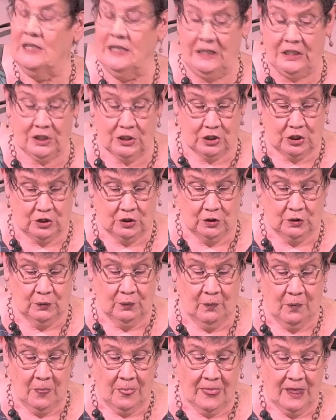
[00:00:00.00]

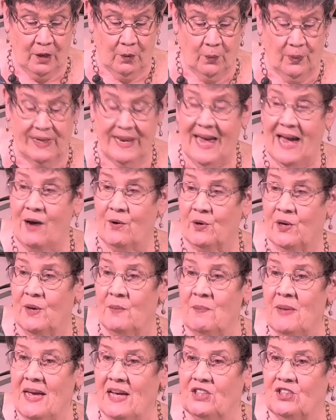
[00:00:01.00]
into when our
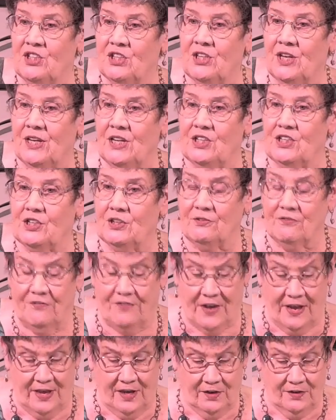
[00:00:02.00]
imagination
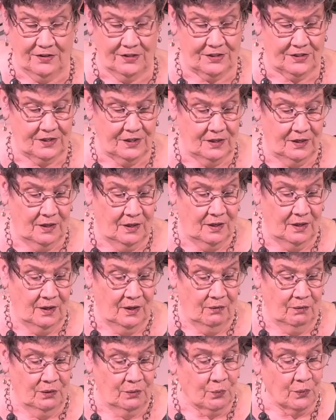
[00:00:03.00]
fails,
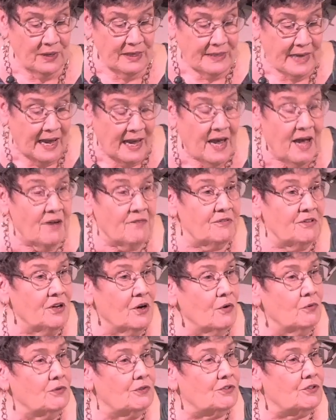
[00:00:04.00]
when we have
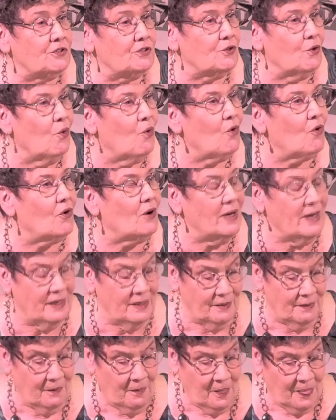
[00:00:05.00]
no story
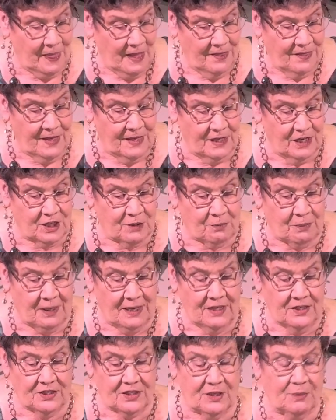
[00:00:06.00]
that
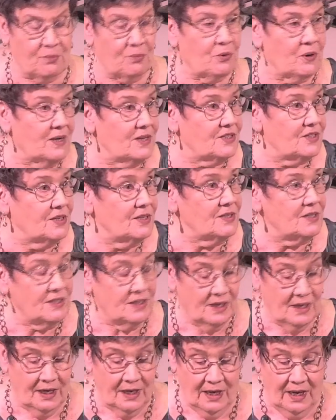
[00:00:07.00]
explains the present
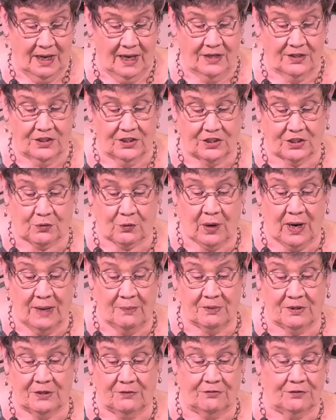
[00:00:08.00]
and
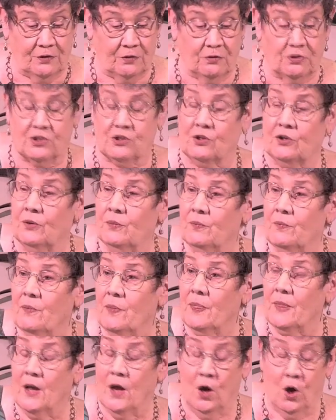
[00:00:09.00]
describes the future,
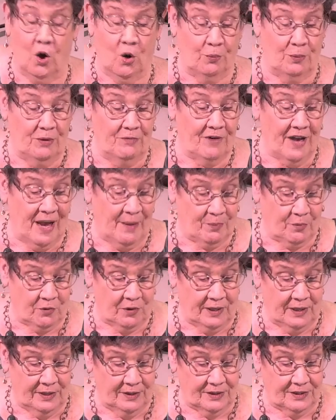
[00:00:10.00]
hope
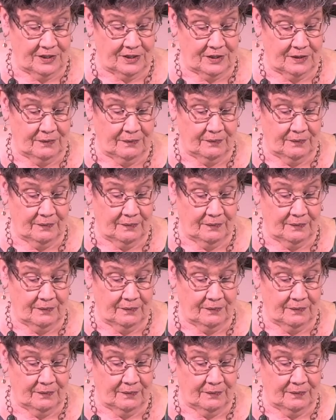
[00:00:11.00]
evaporates.